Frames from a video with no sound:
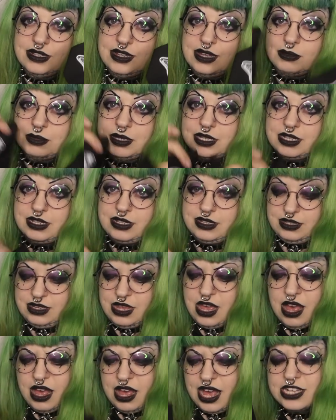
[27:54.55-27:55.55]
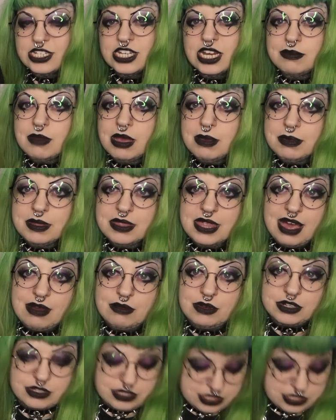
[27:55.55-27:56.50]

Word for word: I'm gonna, actually I might put that one on